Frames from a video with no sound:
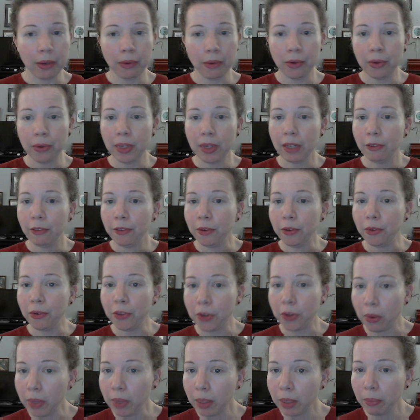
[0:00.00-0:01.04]
doing a few
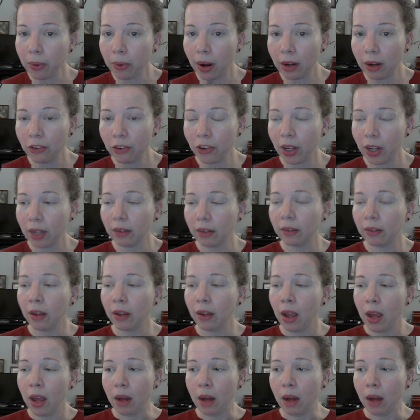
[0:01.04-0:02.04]
sewing projects.